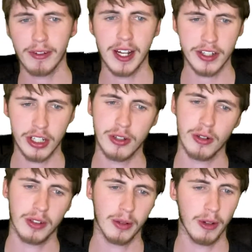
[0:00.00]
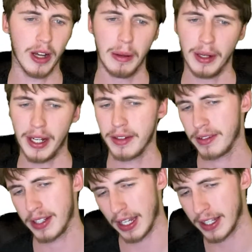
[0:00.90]
Francis took the right route.
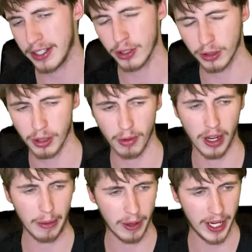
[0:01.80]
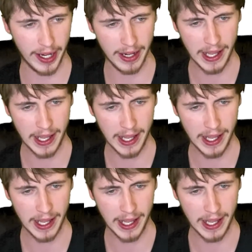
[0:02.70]
Yeah, he took the right route.